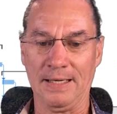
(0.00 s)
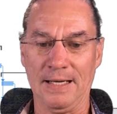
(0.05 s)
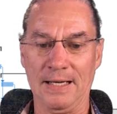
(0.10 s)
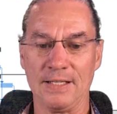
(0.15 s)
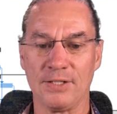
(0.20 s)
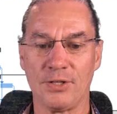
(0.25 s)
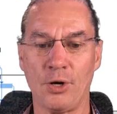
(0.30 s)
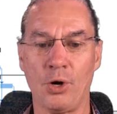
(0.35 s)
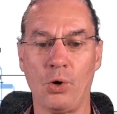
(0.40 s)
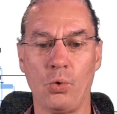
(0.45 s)

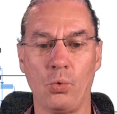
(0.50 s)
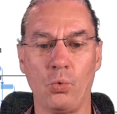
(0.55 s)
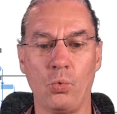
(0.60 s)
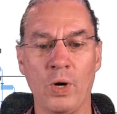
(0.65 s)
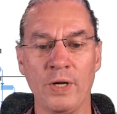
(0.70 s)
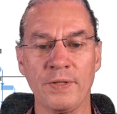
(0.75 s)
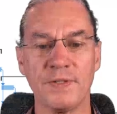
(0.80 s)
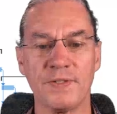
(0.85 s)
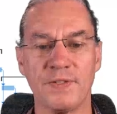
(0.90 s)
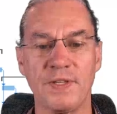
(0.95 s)
So
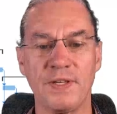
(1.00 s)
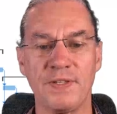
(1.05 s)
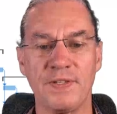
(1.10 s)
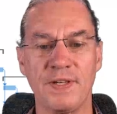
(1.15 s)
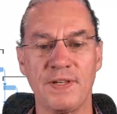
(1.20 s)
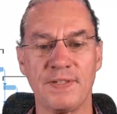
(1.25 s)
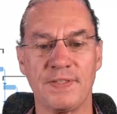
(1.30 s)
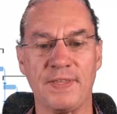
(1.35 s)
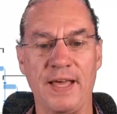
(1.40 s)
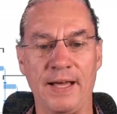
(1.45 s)
once this
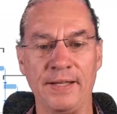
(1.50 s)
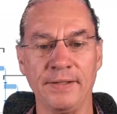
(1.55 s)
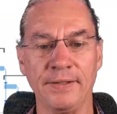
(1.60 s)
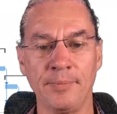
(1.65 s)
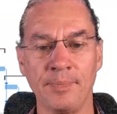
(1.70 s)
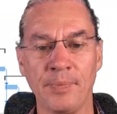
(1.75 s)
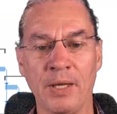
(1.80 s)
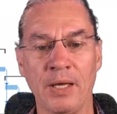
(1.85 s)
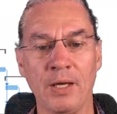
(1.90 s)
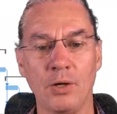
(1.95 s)
is done,
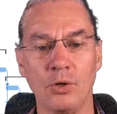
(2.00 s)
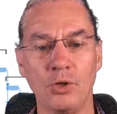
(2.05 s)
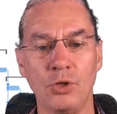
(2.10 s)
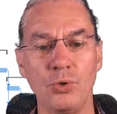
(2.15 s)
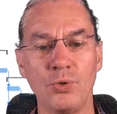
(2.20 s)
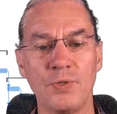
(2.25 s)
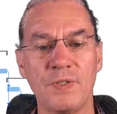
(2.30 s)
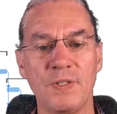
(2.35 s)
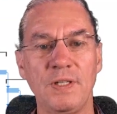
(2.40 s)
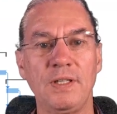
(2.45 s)
you
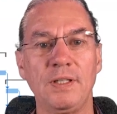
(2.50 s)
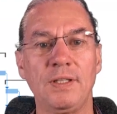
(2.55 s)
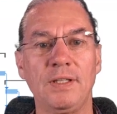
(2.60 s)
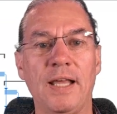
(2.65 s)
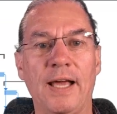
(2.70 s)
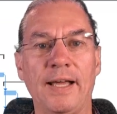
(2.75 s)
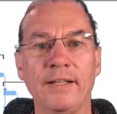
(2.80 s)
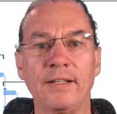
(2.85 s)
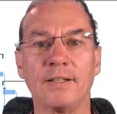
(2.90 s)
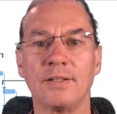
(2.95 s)
see
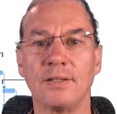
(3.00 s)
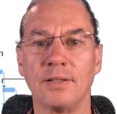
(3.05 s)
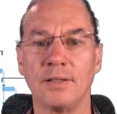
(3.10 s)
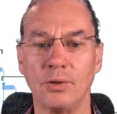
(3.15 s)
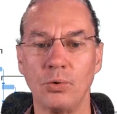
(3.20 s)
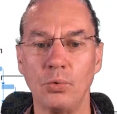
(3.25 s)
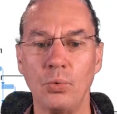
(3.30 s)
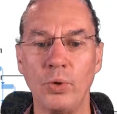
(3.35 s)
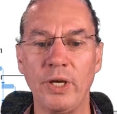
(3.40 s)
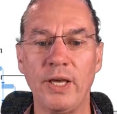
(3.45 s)
that
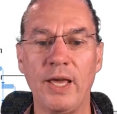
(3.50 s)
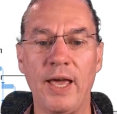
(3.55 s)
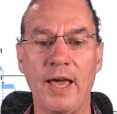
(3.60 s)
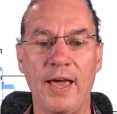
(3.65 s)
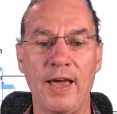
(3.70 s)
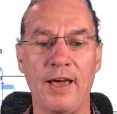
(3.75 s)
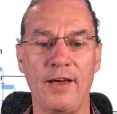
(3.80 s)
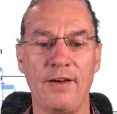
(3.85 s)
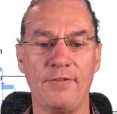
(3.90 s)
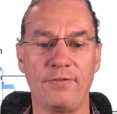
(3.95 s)
we
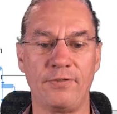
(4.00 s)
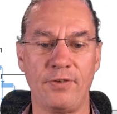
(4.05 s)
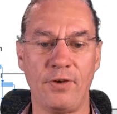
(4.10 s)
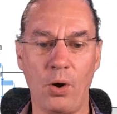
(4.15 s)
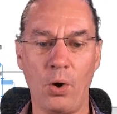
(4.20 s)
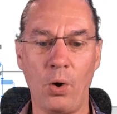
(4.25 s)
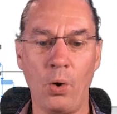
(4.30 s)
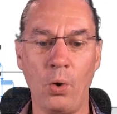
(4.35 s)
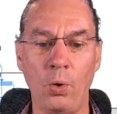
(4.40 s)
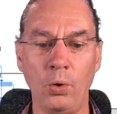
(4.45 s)
have
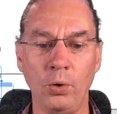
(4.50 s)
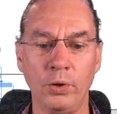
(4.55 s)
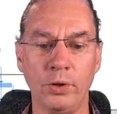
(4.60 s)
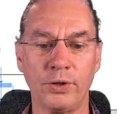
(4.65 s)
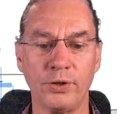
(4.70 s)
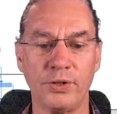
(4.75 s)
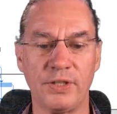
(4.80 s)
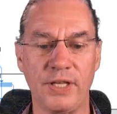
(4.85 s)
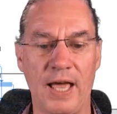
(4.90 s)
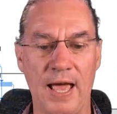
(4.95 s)
all the
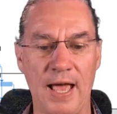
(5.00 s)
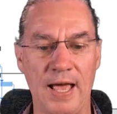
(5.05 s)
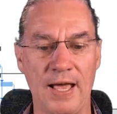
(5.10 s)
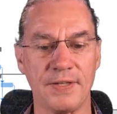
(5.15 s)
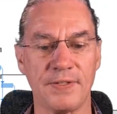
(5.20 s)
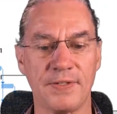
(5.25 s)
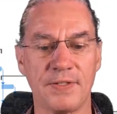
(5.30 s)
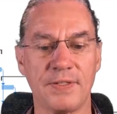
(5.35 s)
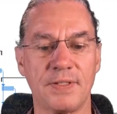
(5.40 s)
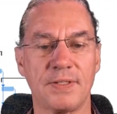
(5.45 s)

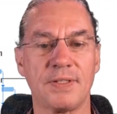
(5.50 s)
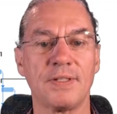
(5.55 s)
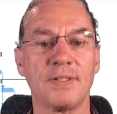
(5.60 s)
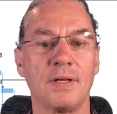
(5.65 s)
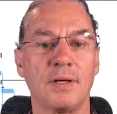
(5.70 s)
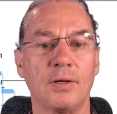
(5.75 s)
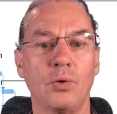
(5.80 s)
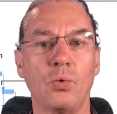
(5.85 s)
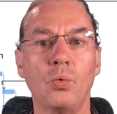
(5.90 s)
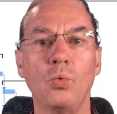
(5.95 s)
tasks
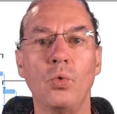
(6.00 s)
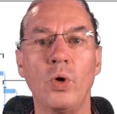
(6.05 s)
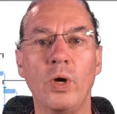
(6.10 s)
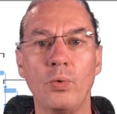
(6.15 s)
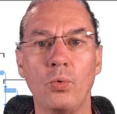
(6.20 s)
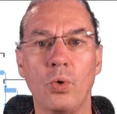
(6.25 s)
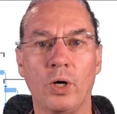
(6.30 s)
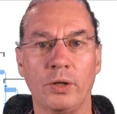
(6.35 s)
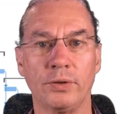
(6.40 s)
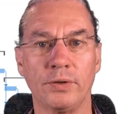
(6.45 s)
we
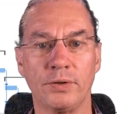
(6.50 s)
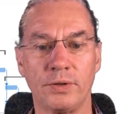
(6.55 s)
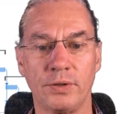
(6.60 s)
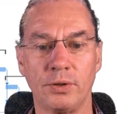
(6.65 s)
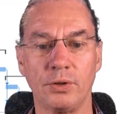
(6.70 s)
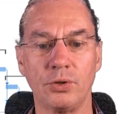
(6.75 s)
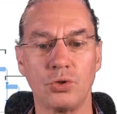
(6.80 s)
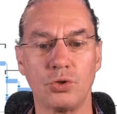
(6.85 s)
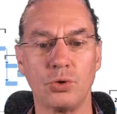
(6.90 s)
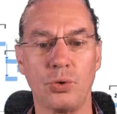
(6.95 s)
want
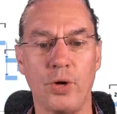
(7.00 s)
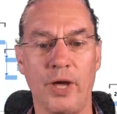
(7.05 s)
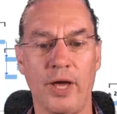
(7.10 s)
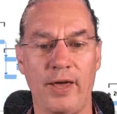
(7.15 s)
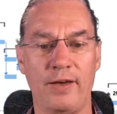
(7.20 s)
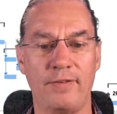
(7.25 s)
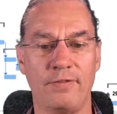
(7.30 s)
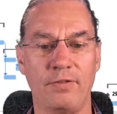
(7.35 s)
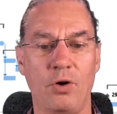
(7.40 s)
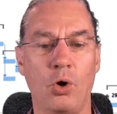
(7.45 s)
to
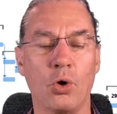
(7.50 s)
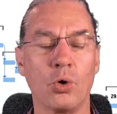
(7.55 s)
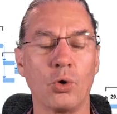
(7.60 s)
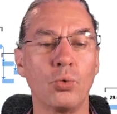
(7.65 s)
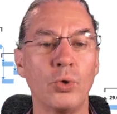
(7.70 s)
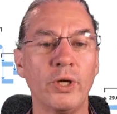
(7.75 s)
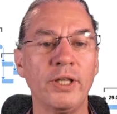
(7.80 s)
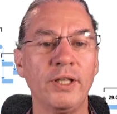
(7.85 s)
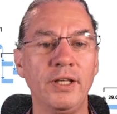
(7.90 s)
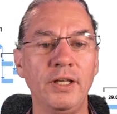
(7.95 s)
have or
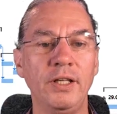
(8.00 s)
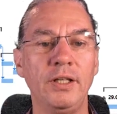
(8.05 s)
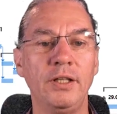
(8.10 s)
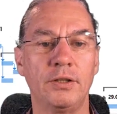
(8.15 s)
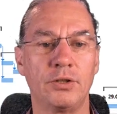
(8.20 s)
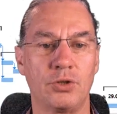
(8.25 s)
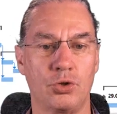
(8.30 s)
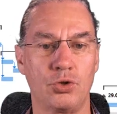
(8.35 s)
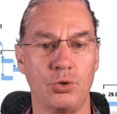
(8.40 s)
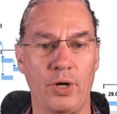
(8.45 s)
we need
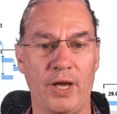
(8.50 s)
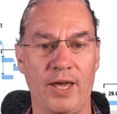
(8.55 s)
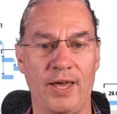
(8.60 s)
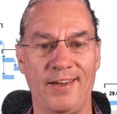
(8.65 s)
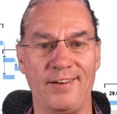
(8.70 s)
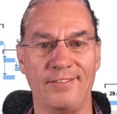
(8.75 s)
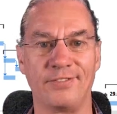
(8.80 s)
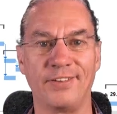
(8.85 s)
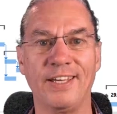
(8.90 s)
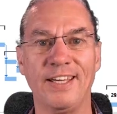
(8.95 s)
to
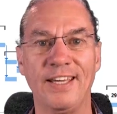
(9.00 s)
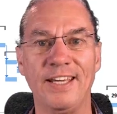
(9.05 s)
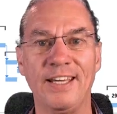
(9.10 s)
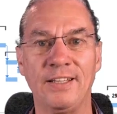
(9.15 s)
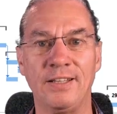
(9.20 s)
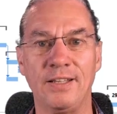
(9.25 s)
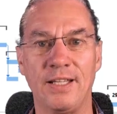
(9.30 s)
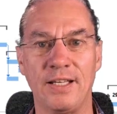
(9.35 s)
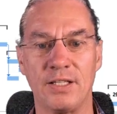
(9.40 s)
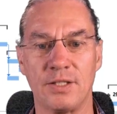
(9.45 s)
have
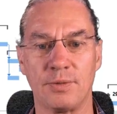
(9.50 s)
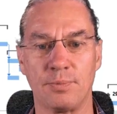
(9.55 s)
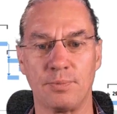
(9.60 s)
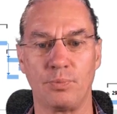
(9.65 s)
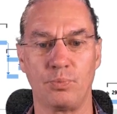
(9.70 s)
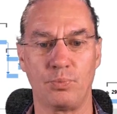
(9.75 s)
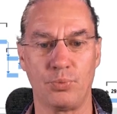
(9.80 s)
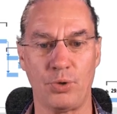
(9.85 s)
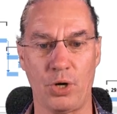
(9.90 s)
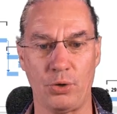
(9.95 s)
in this
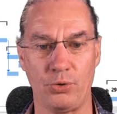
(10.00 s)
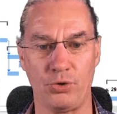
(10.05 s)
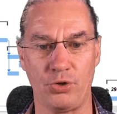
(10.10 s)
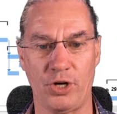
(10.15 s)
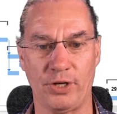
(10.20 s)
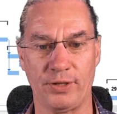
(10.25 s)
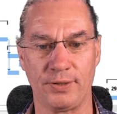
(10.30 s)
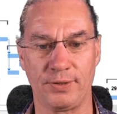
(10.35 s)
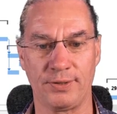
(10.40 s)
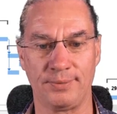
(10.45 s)

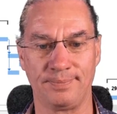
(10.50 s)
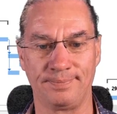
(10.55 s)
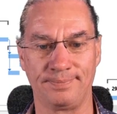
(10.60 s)
project.